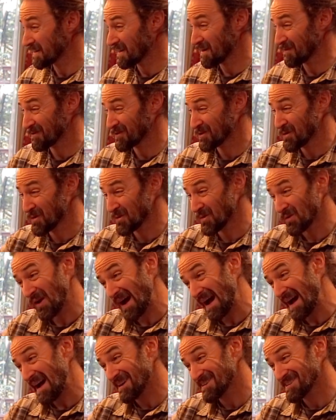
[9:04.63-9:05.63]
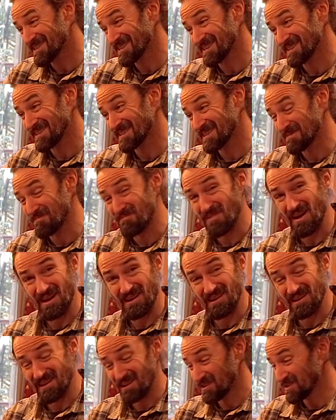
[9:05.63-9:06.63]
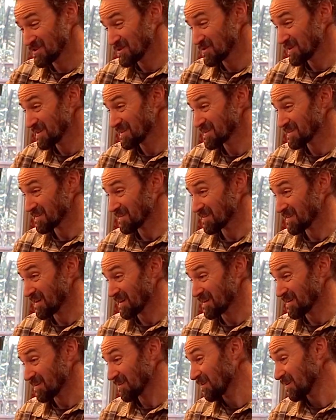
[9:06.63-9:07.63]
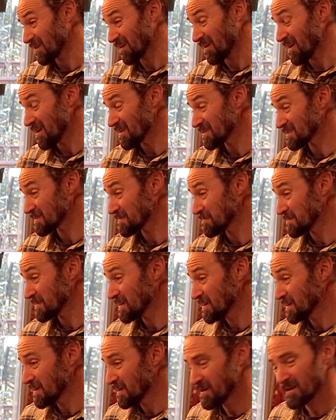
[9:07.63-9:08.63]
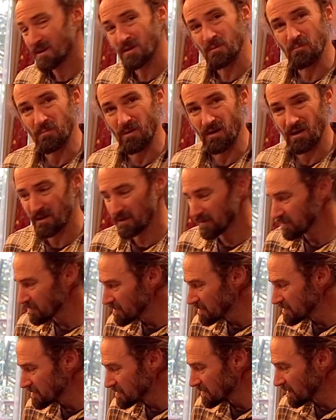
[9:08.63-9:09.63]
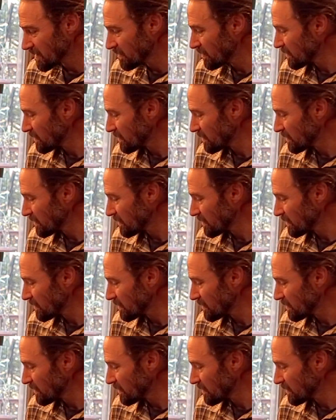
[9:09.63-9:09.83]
to have cool accents embedded into it that look awesome. But let's take a